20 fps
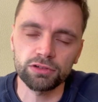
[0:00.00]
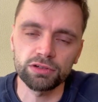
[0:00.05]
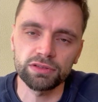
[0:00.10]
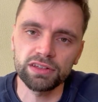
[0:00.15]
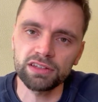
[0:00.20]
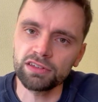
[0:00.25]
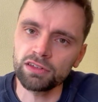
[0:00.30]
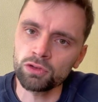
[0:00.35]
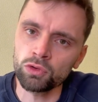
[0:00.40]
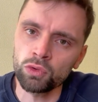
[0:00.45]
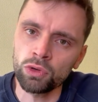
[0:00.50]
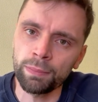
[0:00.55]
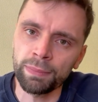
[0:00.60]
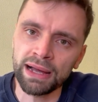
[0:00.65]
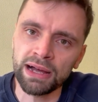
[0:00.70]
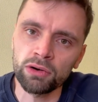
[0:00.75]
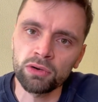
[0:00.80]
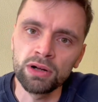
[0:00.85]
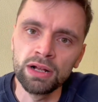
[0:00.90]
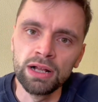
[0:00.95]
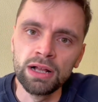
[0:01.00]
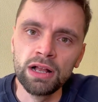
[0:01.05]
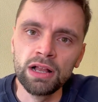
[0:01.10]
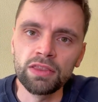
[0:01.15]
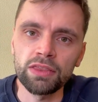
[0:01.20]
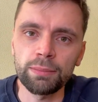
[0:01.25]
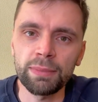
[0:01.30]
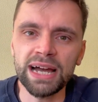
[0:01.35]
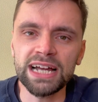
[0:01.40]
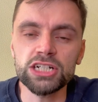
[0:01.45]
And this is all about
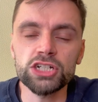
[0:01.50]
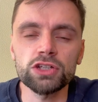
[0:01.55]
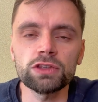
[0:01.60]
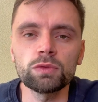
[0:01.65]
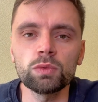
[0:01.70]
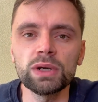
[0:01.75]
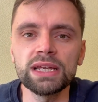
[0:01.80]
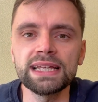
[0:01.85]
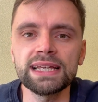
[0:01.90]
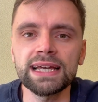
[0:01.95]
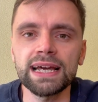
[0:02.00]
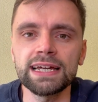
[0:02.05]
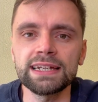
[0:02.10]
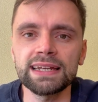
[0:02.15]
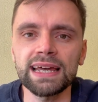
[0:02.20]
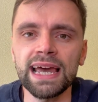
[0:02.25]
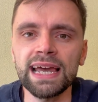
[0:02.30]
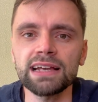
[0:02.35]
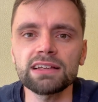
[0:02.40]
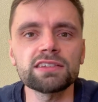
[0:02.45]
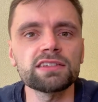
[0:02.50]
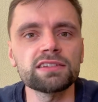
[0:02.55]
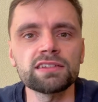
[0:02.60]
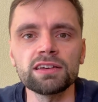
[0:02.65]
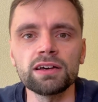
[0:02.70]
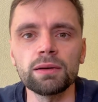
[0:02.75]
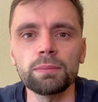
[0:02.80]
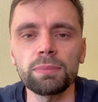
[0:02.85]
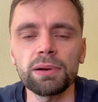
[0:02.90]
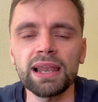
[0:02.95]
the match at the weekend,
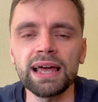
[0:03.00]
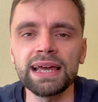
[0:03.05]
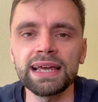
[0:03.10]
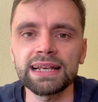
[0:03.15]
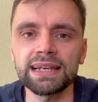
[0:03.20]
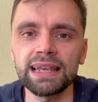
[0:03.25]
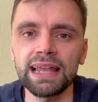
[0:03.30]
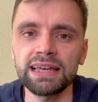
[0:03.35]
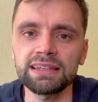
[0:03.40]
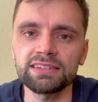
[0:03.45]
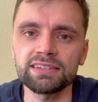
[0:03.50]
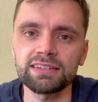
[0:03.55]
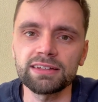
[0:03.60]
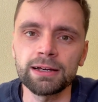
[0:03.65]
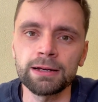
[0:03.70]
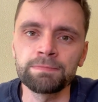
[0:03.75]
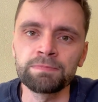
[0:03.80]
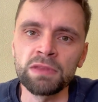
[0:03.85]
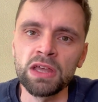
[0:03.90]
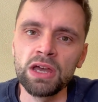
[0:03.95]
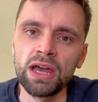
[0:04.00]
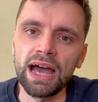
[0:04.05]
Exeter playing Leicester,